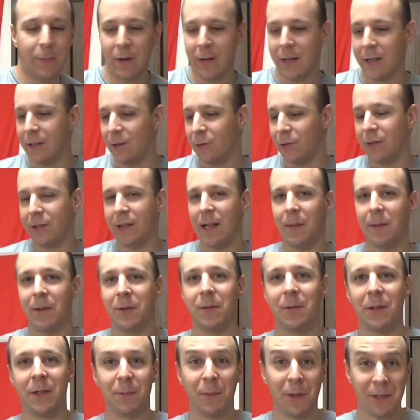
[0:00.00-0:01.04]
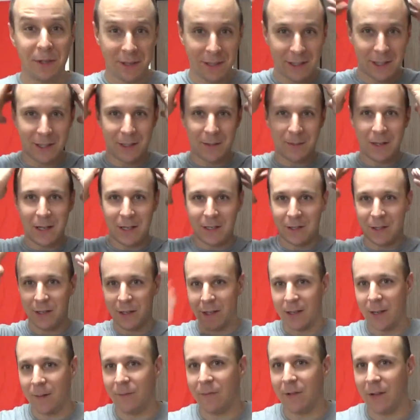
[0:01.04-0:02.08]
break into establishments, mostly just because they're
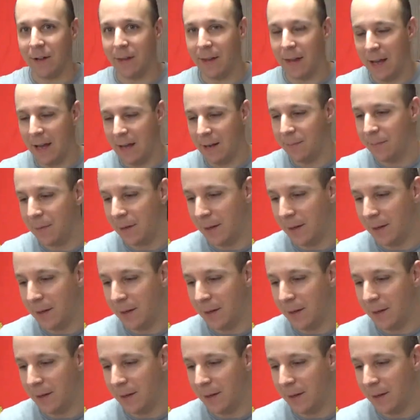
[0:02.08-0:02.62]
comfy on the head.